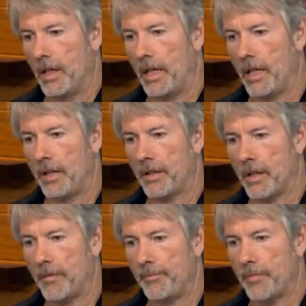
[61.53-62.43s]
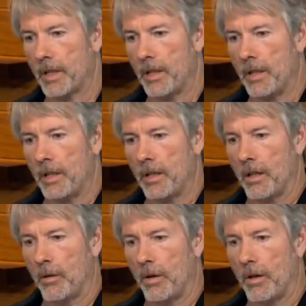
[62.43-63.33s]
And
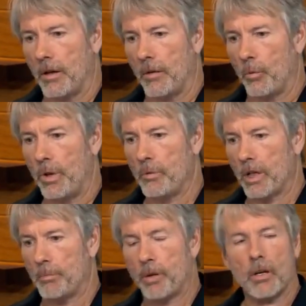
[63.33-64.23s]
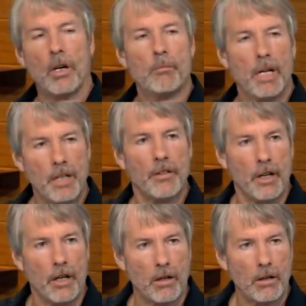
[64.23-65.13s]
we want to put our money
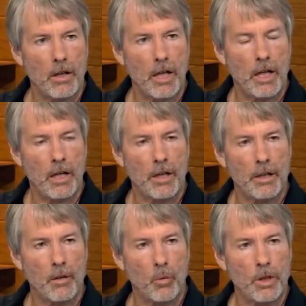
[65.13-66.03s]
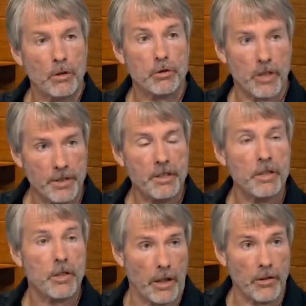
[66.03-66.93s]
there, and we don't trust
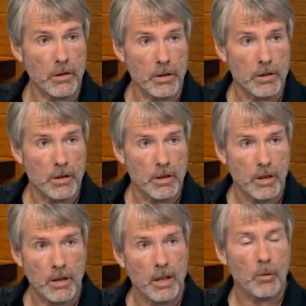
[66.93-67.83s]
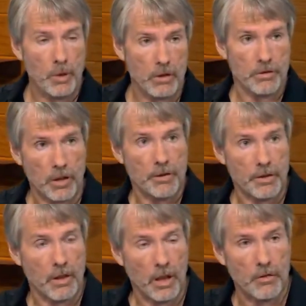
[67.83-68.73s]
each other. We don't
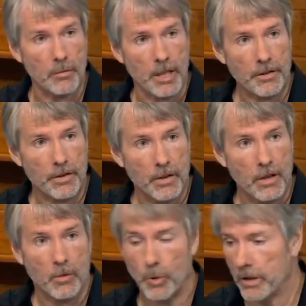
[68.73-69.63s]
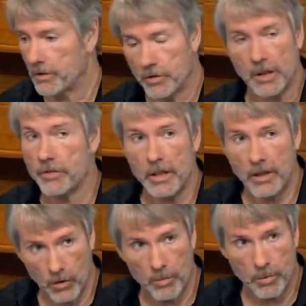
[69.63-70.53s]
trust the government. We don't trust any
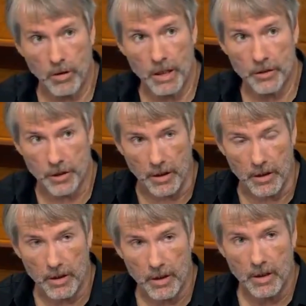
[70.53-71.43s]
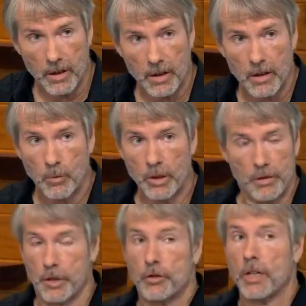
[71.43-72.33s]
corporation. We
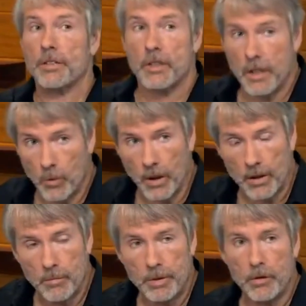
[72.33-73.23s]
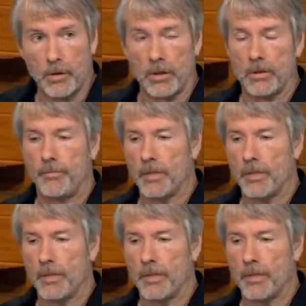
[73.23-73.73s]
don't even trust any one computer.